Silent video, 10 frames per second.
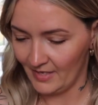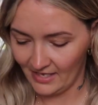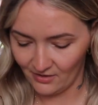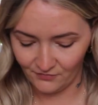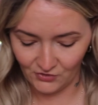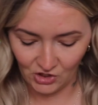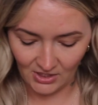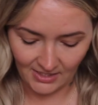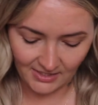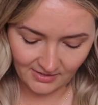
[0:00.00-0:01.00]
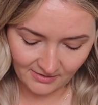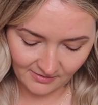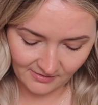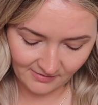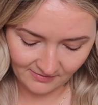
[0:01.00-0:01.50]
pair of
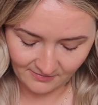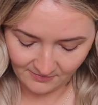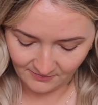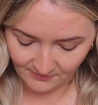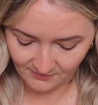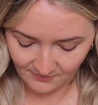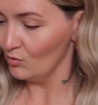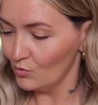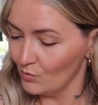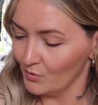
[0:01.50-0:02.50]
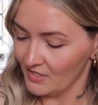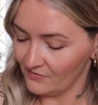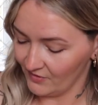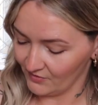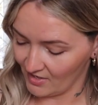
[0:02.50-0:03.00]
jeans. Oh,
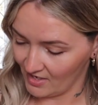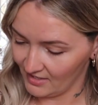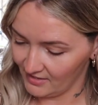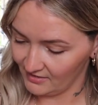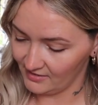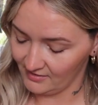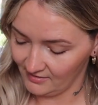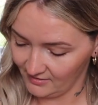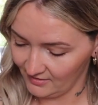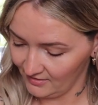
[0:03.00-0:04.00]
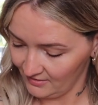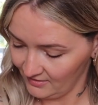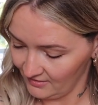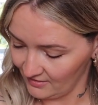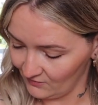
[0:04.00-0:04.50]
these feel nice.
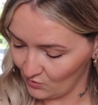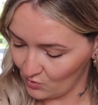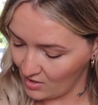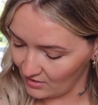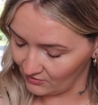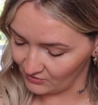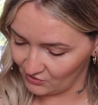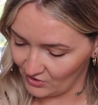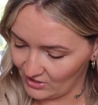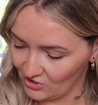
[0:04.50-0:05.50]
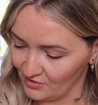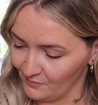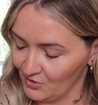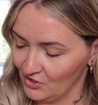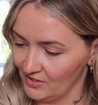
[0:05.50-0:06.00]
They've got quite a lot of stretch in
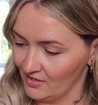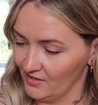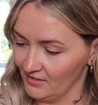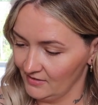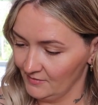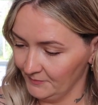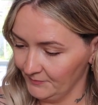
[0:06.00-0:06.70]
them, which is nice.